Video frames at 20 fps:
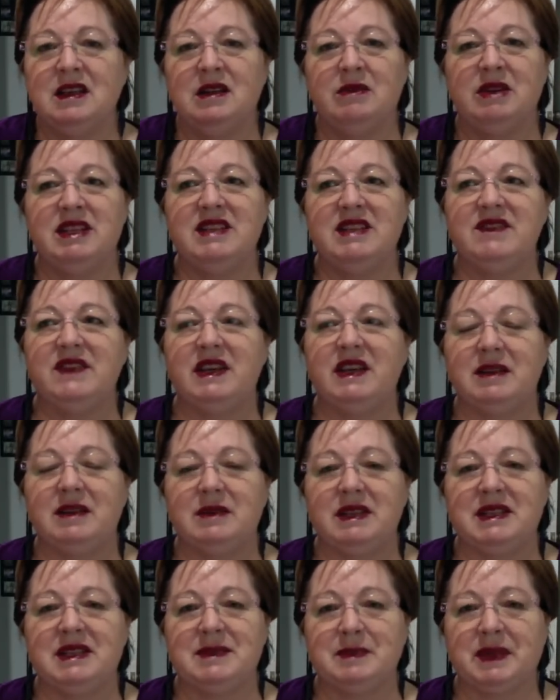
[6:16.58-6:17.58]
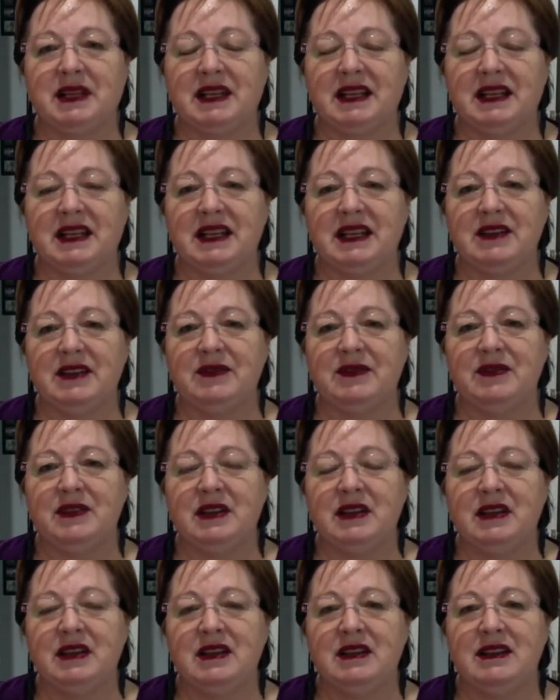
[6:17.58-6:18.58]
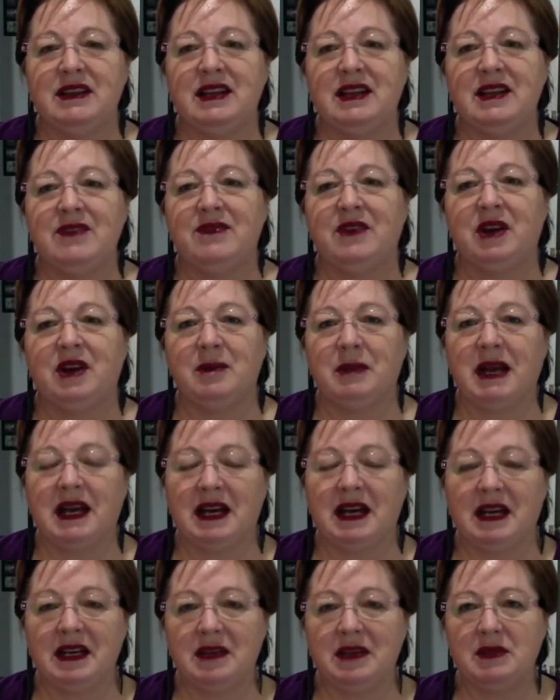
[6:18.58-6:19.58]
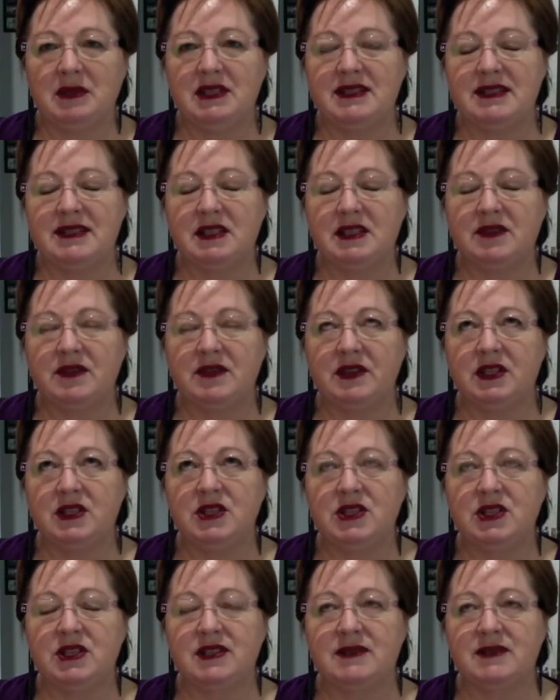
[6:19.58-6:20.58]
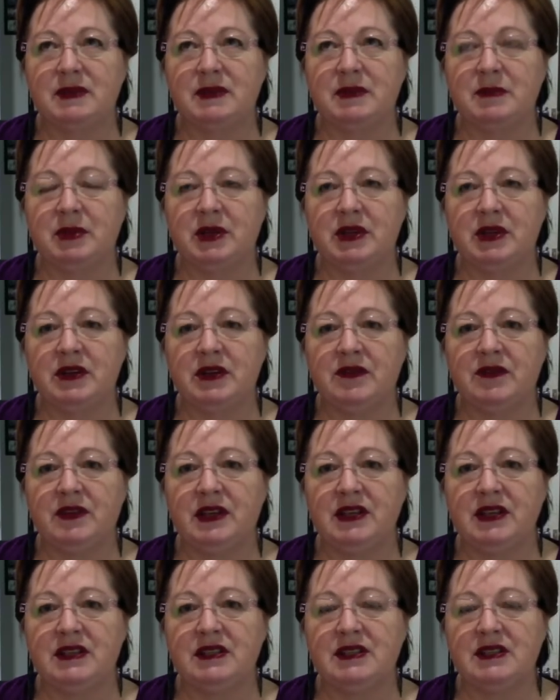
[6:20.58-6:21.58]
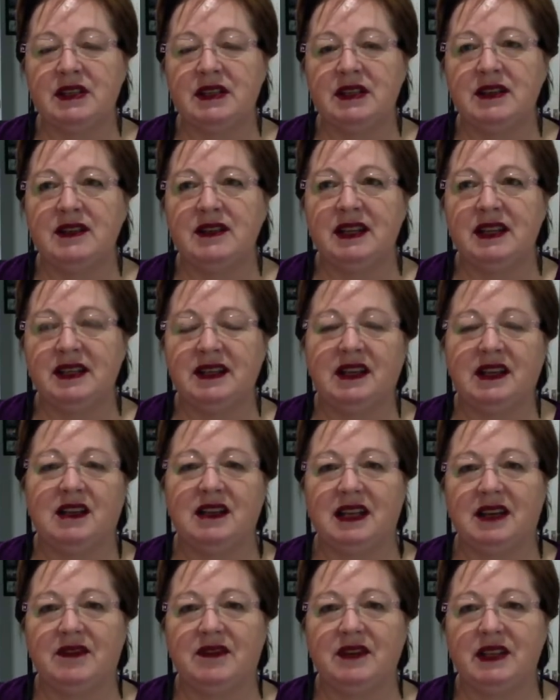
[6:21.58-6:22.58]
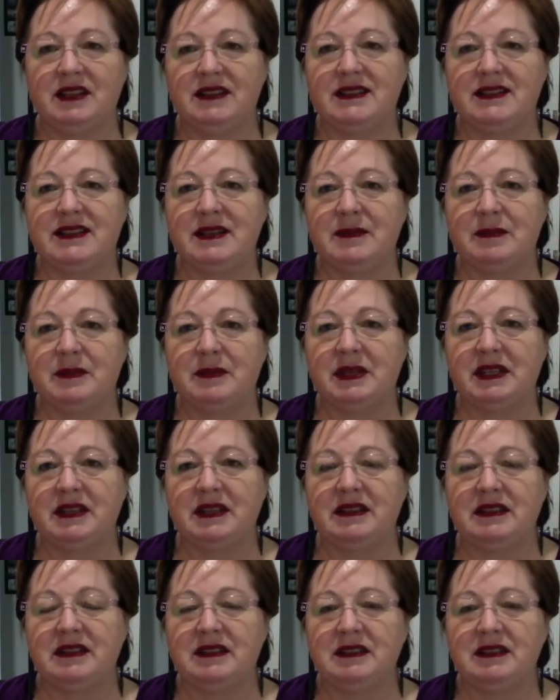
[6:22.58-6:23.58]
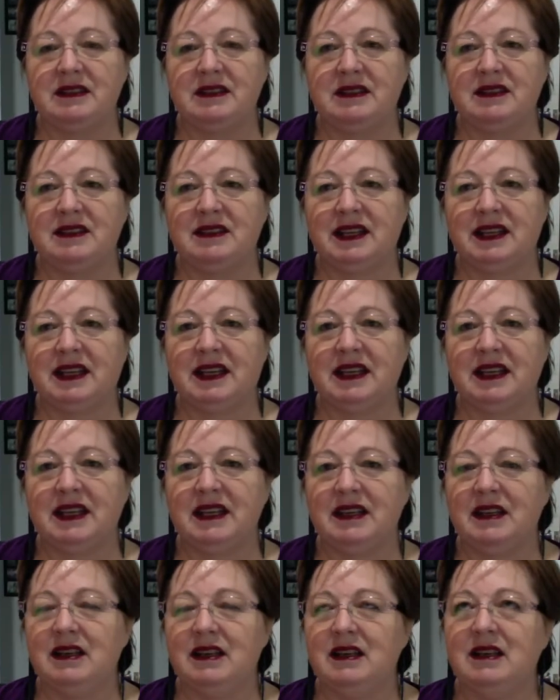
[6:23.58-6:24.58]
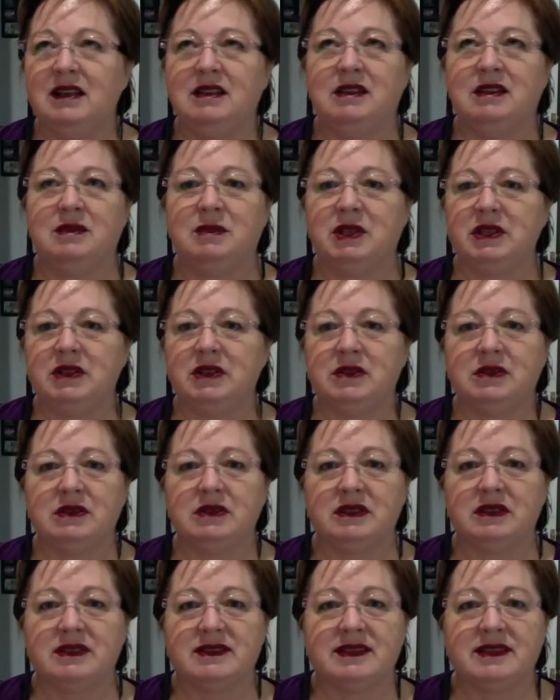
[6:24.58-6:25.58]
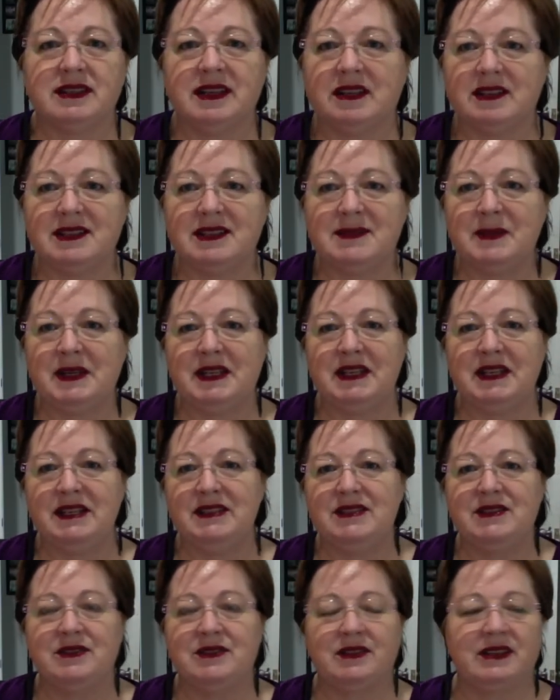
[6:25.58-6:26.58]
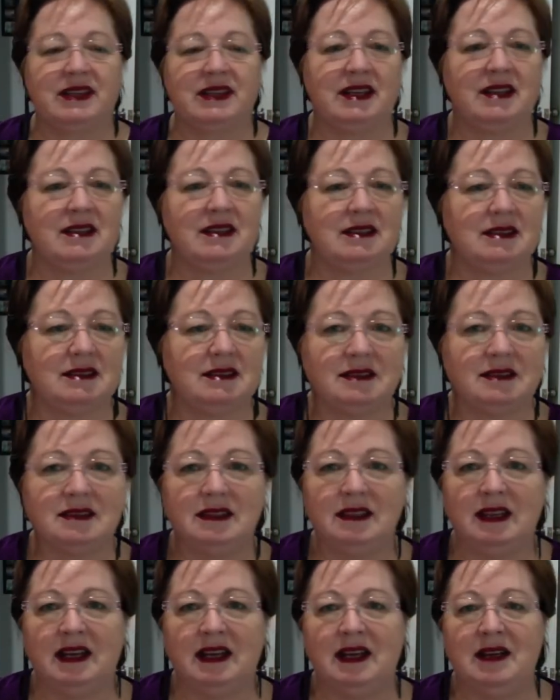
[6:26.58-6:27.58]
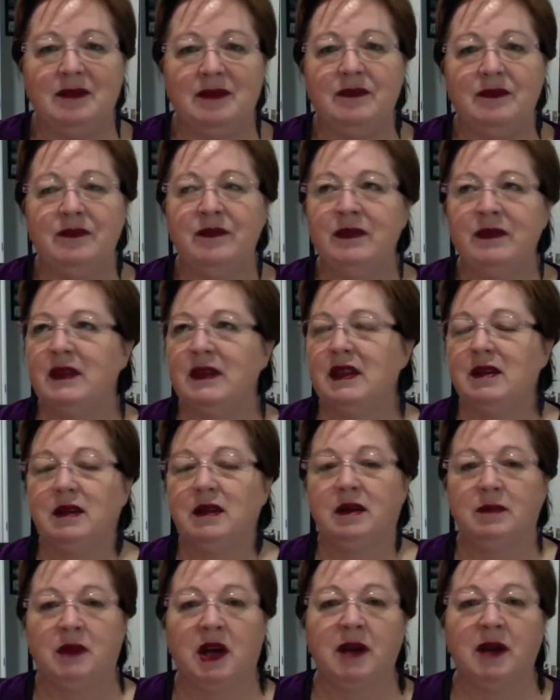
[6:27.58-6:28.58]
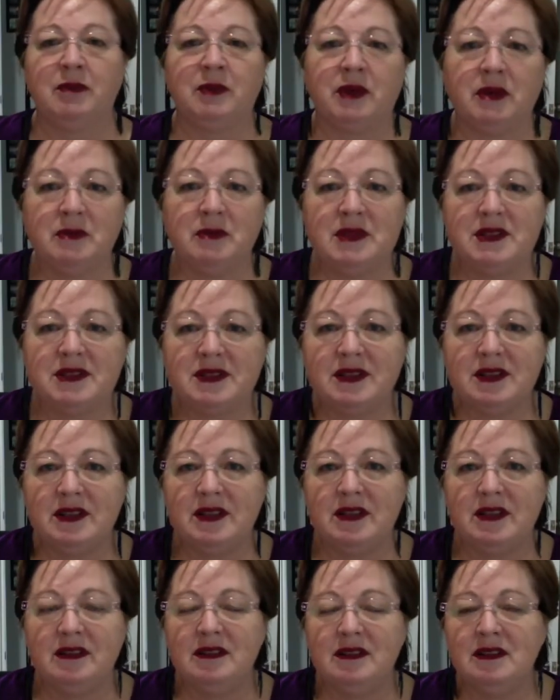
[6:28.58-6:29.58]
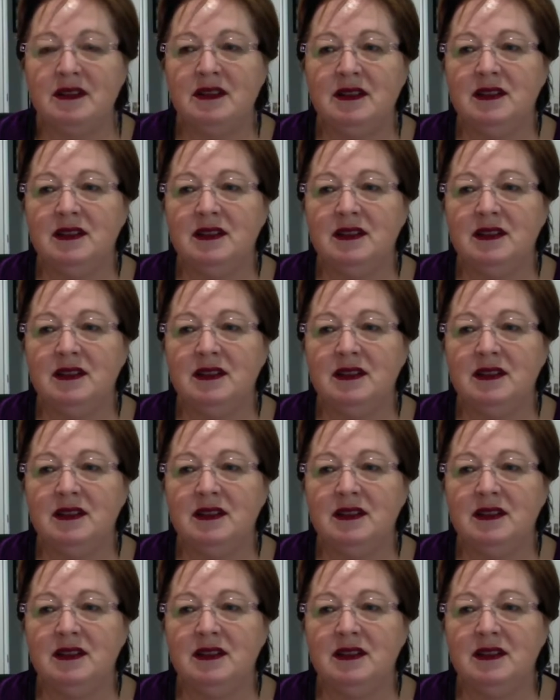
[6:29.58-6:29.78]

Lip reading: we develop this belief that if I'm hard on myself and I just be perfect, then they'll love and accept me. Okay? And oh my goodness, yeah, I spent years doing that. I promise you,